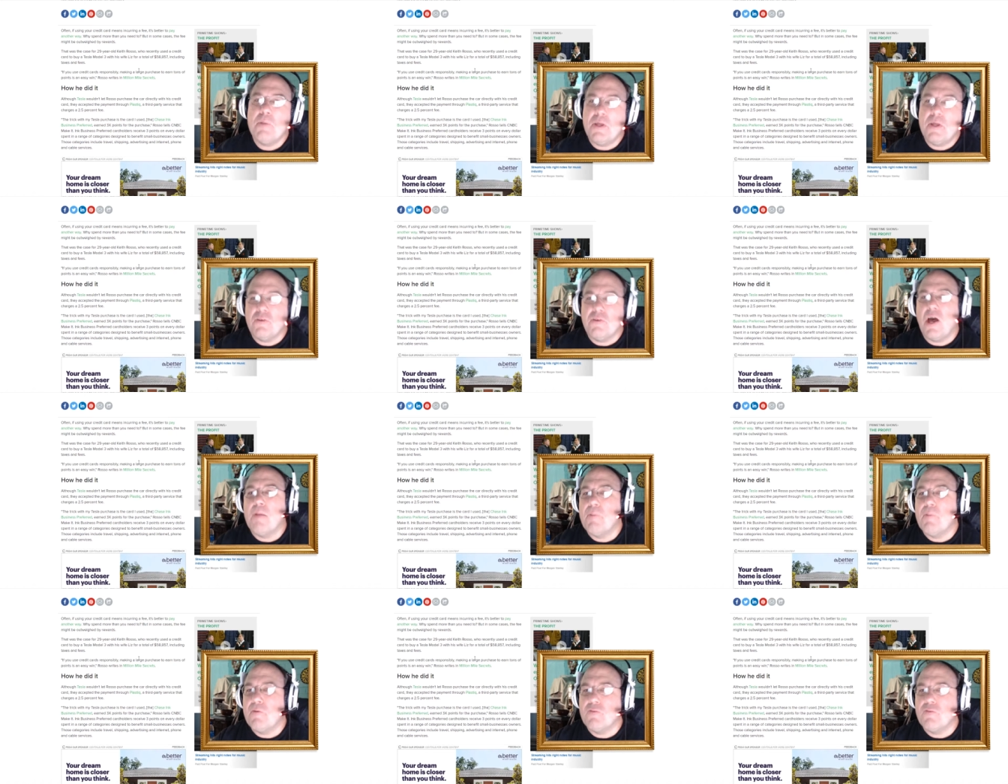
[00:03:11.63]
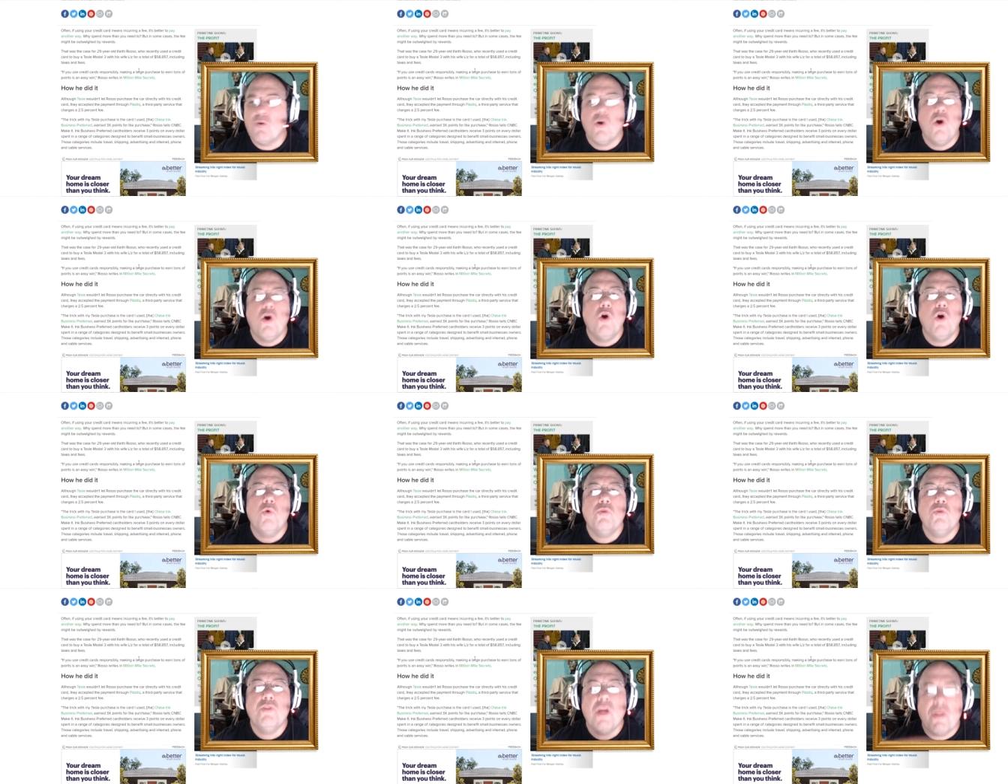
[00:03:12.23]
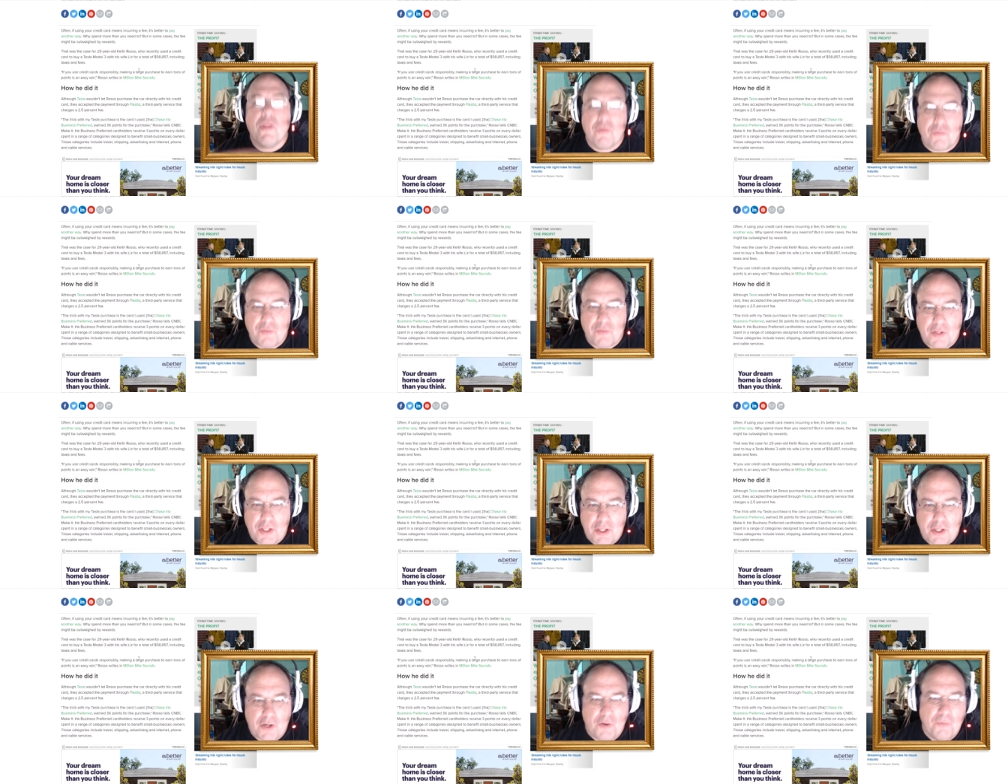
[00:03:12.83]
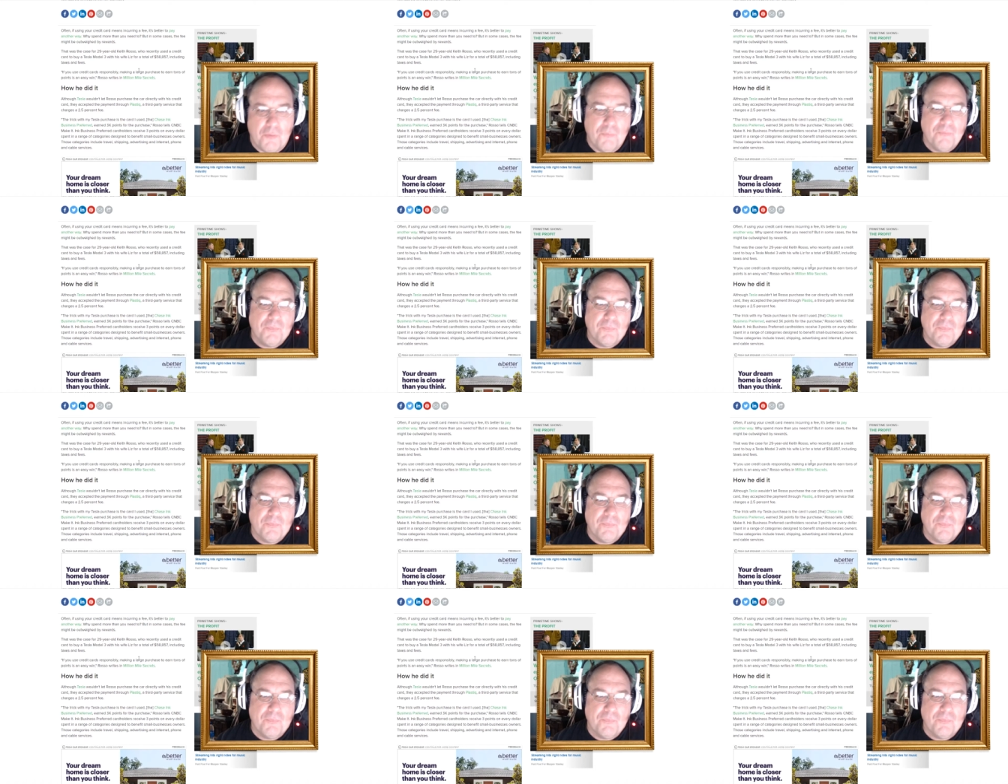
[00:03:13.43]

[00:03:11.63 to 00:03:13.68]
a topic for a whole nother video.